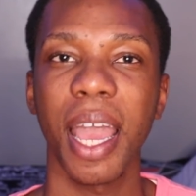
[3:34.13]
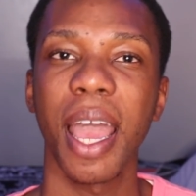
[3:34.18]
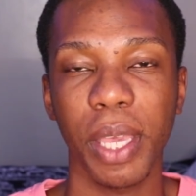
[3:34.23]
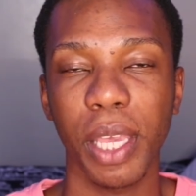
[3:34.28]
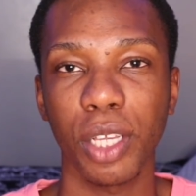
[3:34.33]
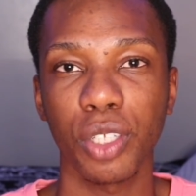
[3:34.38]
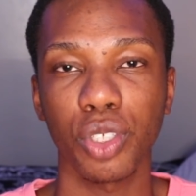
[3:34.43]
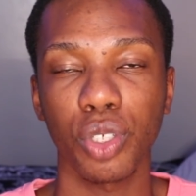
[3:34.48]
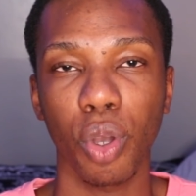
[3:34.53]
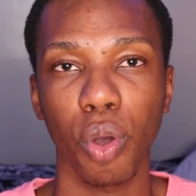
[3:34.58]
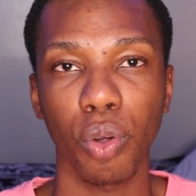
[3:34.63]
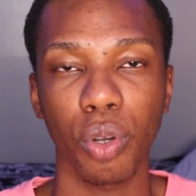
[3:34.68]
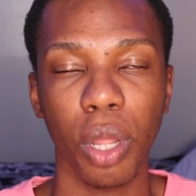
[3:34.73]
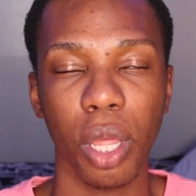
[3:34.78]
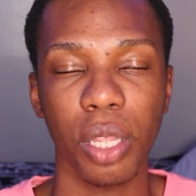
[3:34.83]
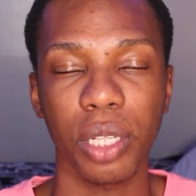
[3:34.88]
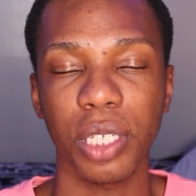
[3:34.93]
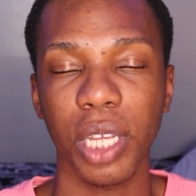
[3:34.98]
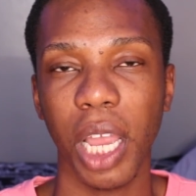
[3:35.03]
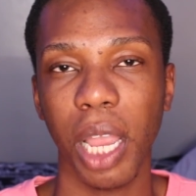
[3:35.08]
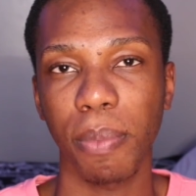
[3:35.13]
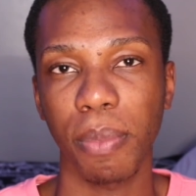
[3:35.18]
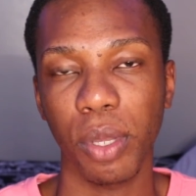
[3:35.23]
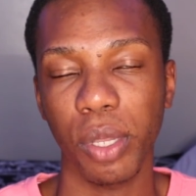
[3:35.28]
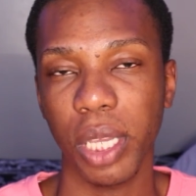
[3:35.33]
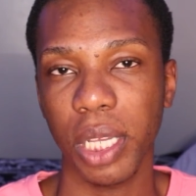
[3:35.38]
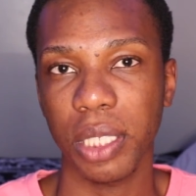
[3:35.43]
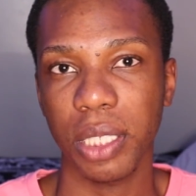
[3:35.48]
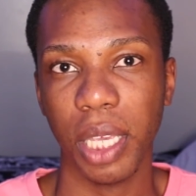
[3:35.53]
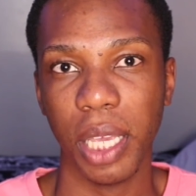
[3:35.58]
Being told all the time you
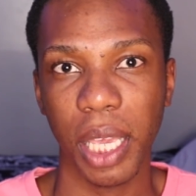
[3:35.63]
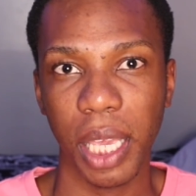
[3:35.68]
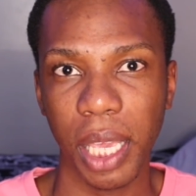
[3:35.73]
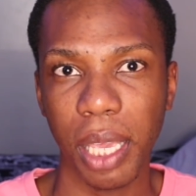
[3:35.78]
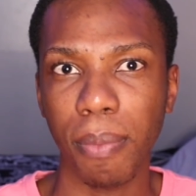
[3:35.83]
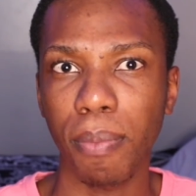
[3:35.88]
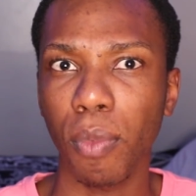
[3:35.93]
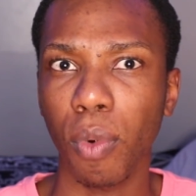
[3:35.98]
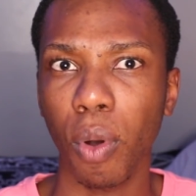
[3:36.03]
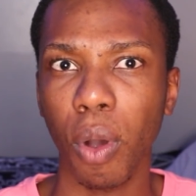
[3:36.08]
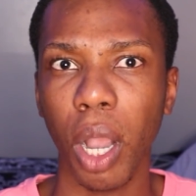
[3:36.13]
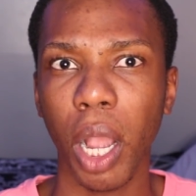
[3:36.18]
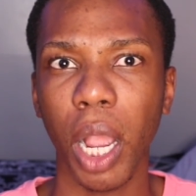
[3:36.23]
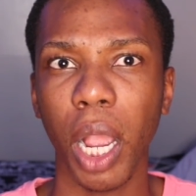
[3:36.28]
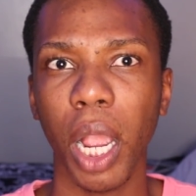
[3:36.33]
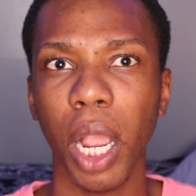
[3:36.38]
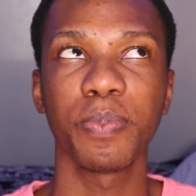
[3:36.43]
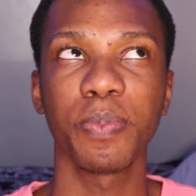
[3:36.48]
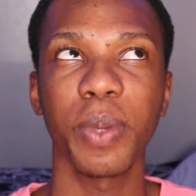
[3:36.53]
need to eat more.